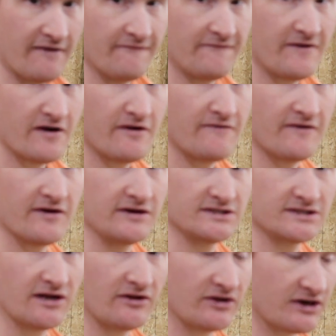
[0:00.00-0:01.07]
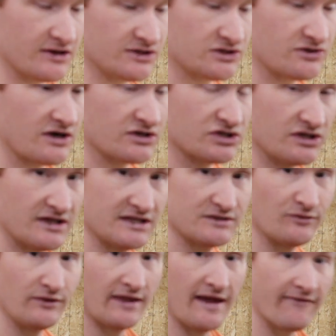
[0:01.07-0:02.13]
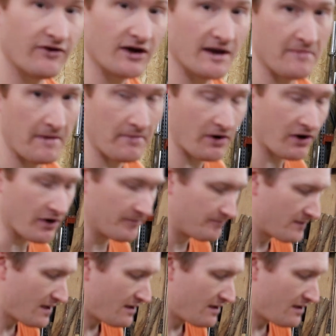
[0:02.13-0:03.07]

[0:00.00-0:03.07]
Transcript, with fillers: very, very solid construction. This will never come apart.